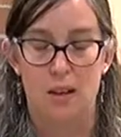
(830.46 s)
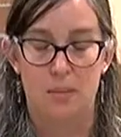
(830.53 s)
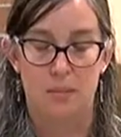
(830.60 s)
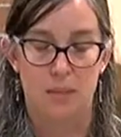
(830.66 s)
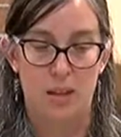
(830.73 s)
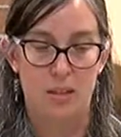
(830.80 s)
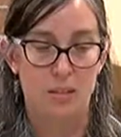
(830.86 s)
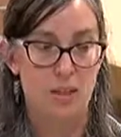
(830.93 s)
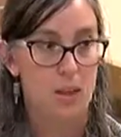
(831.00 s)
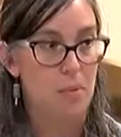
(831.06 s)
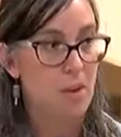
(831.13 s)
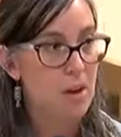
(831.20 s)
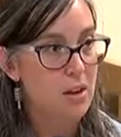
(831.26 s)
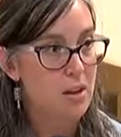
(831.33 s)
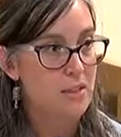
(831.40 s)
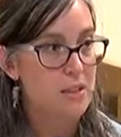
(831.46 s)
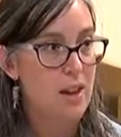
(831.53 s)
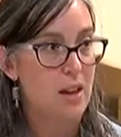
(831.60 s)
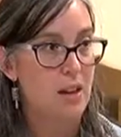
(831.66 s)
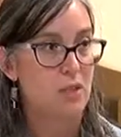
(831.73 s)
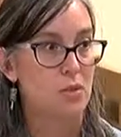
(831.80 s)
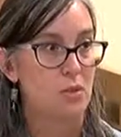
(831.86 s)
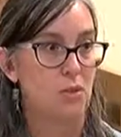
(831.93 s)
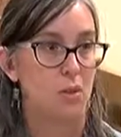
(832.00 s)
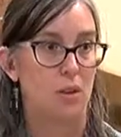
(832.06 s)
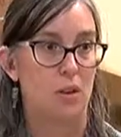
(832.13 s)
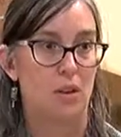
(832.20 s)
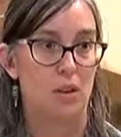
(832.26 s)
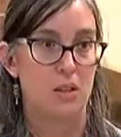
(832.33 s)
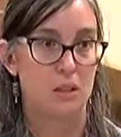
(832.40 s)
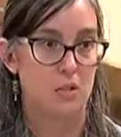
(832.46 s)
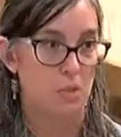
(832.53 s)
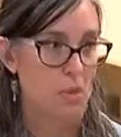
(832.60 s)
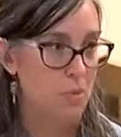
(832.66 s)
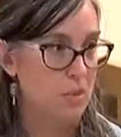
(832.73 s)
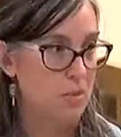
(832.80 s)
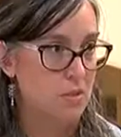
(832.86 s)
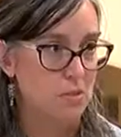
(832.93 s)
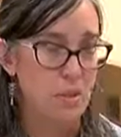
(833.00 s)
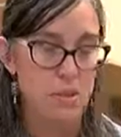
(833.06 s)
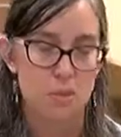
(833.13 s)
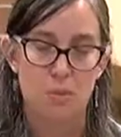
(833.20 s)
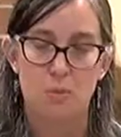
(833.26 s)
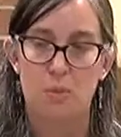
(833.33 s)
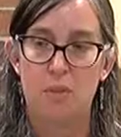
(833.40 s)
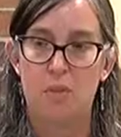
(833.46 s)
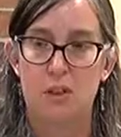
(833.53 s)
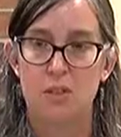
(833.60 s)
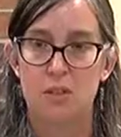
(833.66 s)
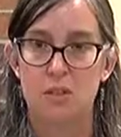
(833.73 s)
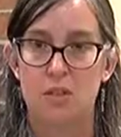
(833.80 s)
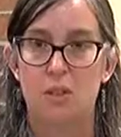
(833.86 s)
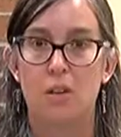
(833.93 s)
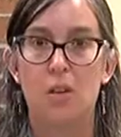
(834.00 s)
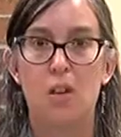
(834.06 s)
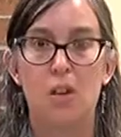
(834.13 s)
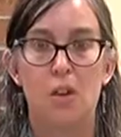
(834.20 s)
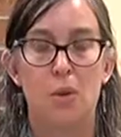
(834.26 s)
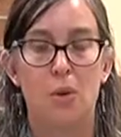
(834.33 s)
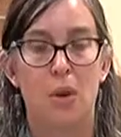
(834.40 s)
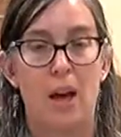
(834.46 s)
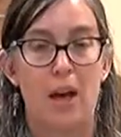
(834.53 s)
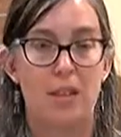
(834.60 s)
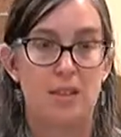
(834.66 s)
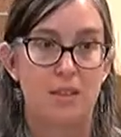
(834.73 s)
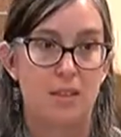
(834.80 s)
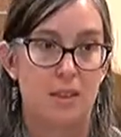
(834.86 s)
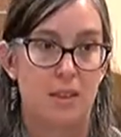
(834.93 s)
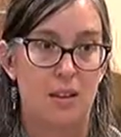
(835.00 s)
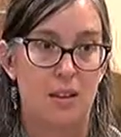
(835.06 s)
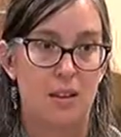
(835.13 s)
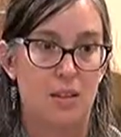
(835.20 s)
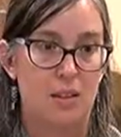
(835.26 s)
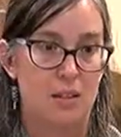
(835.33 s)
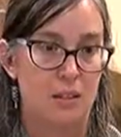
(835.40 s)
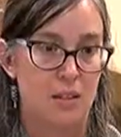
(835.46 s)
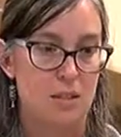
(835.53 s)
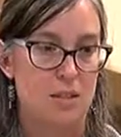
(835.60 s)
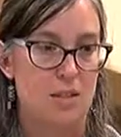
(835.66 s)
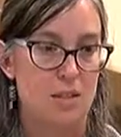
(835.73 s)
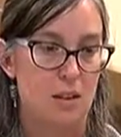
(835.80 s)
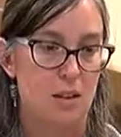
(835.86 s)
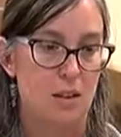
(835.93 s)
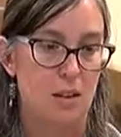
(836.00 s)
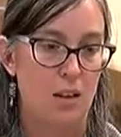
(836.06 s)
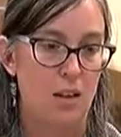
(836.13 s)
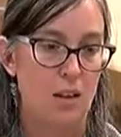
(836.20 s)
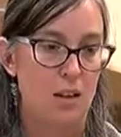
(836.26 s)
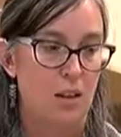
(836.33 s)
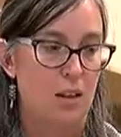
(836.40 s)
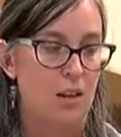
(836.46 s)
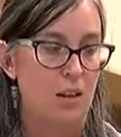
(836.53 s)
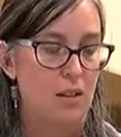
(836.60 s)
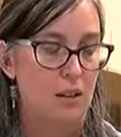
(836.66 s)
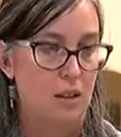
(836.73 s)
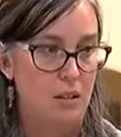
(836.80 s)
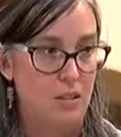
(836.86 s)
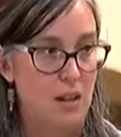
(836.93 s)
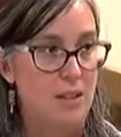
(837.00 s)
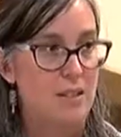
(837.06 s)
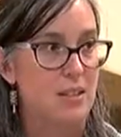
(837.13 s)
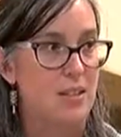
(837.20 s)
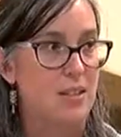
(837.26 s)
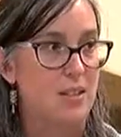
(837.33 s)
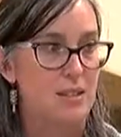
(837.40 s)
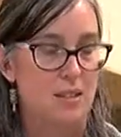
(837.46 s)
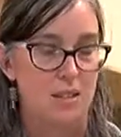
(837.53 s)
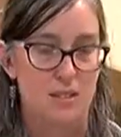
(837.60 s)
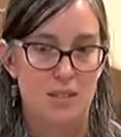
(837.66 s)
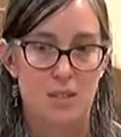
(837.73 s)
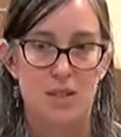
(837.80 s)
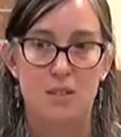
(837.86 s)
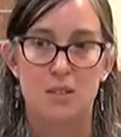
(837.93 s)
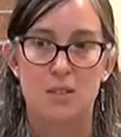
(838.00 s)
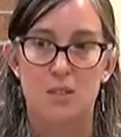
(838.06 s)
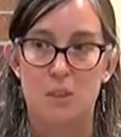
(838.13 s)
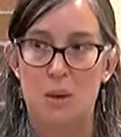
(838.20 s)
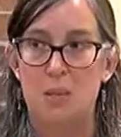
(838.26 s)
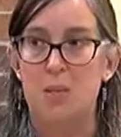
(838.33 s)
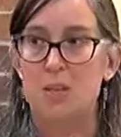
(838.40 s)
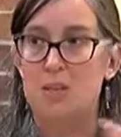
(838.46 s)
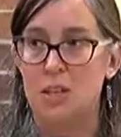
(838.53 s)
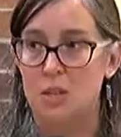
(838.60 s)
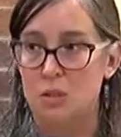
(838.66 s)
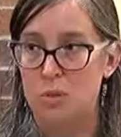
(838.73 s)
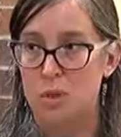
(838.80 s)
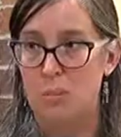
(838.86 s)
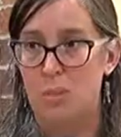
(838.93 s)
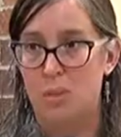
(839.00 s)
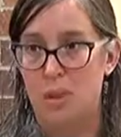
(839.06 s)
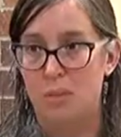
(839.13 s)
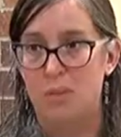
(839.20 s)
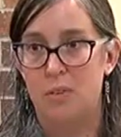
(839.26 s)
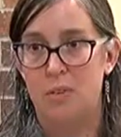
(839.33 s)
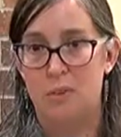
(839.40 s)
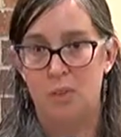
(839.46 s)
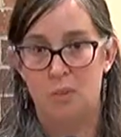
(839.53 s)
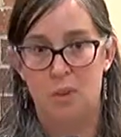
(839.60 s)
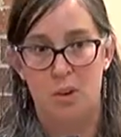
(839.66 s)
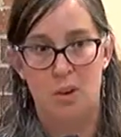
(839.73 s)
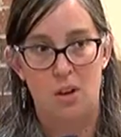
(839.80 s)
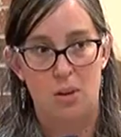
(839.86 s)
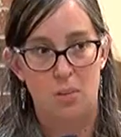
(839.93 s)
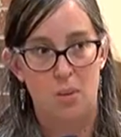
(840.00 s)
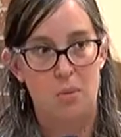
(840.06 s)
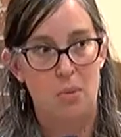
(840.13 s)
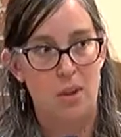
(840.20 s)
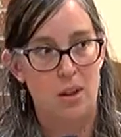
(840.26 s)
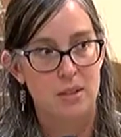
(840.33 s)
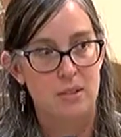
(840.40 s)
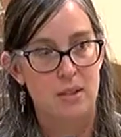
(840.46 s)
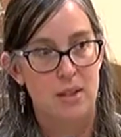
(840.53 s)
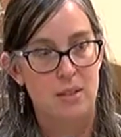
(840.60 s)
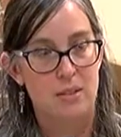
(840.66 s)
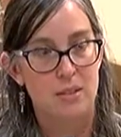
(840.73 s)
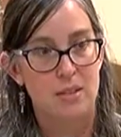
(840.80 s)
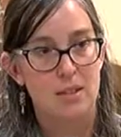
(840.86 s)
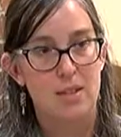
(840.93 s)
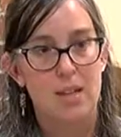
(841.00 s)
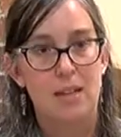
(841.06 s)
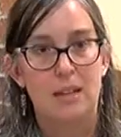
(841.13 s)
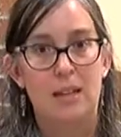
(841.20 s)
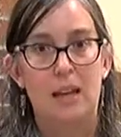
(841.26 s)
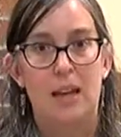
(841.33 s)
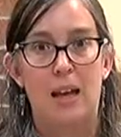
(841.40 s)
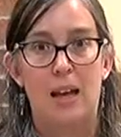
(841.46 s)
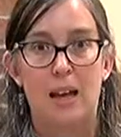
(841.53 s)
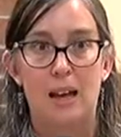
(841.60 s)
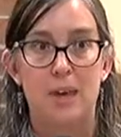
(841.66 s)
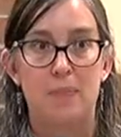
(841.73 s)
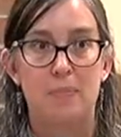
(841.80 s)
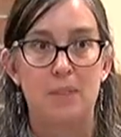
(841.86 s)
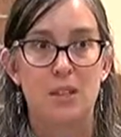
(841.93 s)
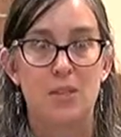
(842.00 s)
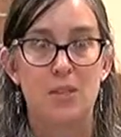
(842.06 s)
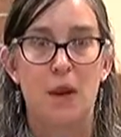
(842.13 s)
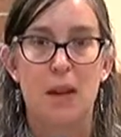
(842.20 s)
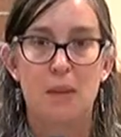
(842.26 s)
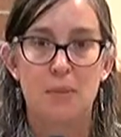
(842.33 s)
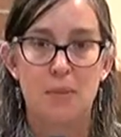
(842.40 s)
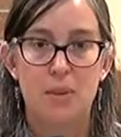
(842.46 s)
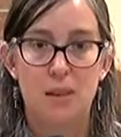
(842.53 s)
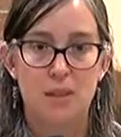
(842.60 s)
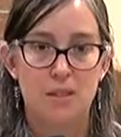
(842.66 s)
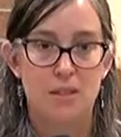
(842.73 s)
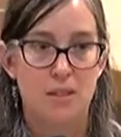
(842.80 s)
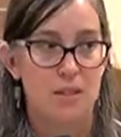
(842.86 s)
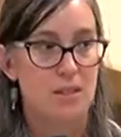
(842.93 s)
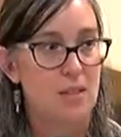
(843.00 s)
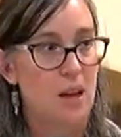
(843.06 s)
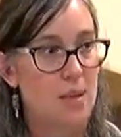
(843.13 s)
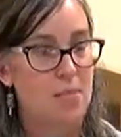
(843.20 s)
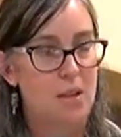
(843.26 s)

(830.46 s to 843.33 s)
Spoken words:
landscape architect or a historic preservation professional who has the necessary licenses and skills to be able to set you up well for the procurement process. So I'm going to stop